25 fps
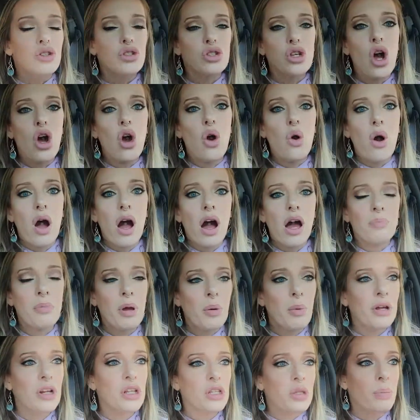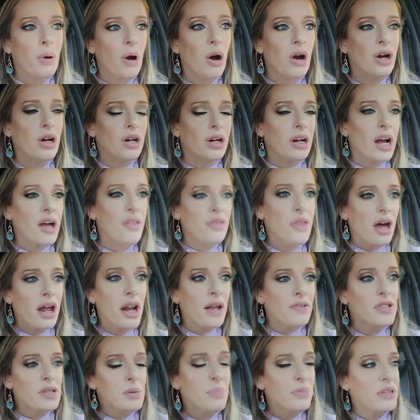So on my way to the park, I thought
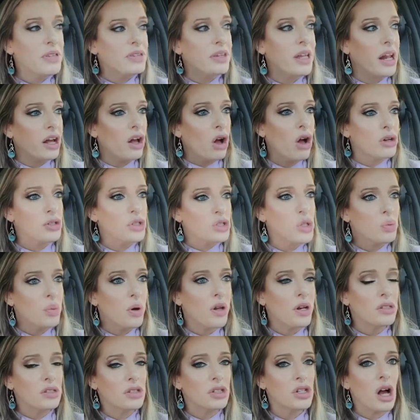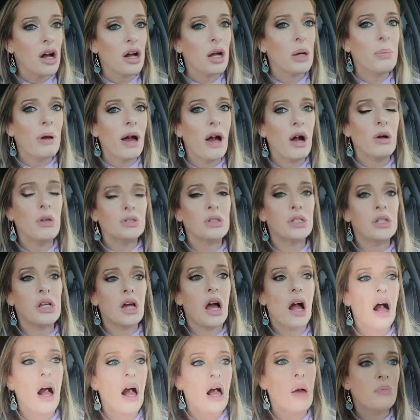of something that I also wanted to talk about
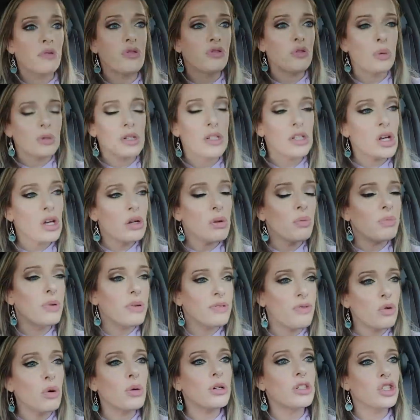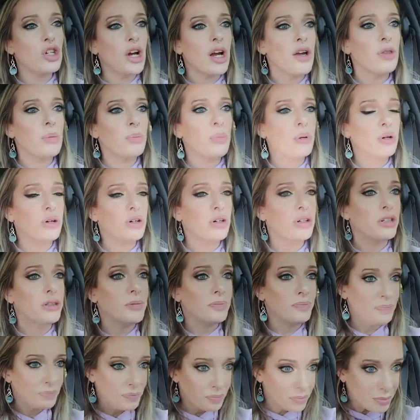before we try the burger.
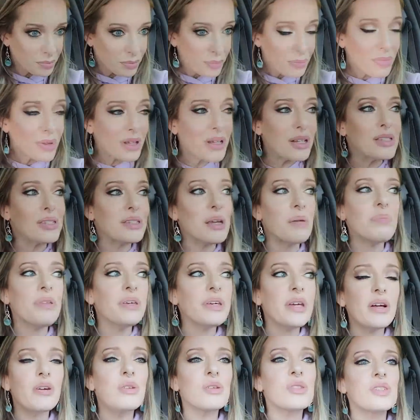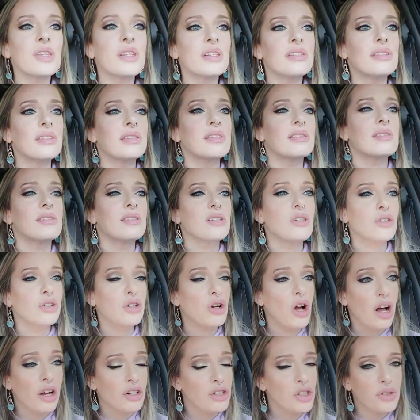Something else that is considered
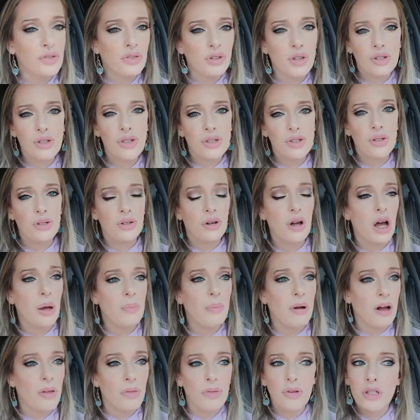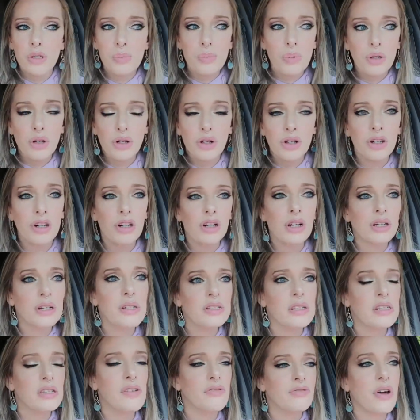controversial about this burger
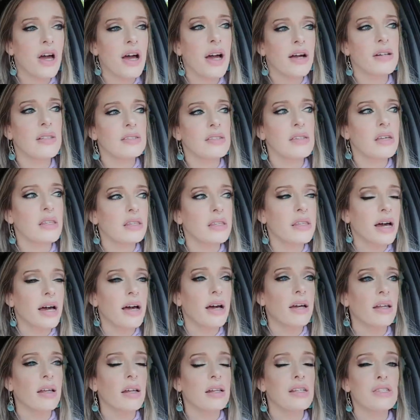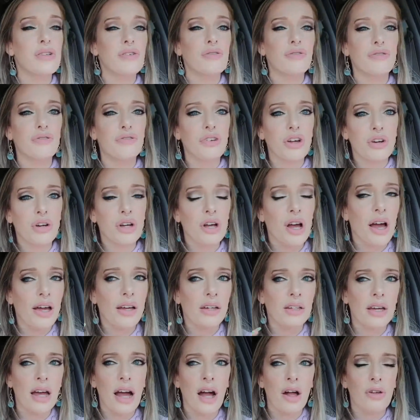is the fact that it is very high
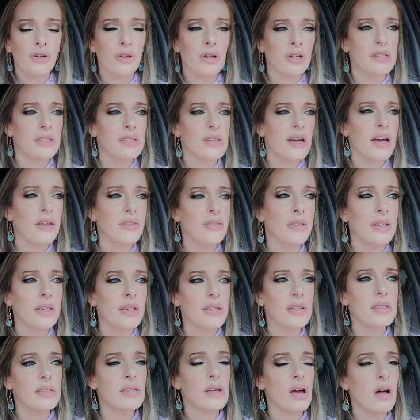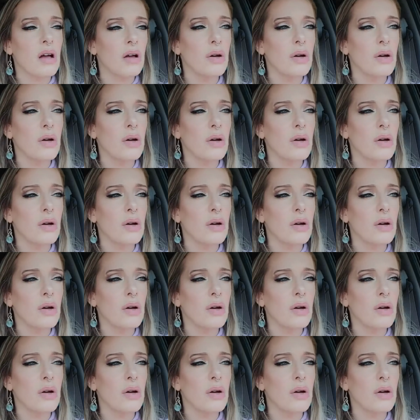in calories. I think it's